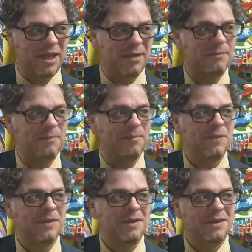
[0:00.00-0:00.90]
date,
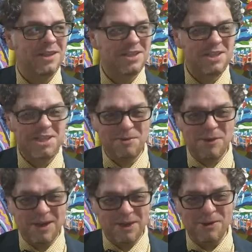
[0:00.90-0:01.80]
and she didn't
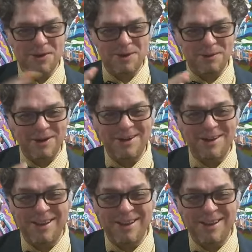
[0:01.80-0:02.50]
want to go anywhere.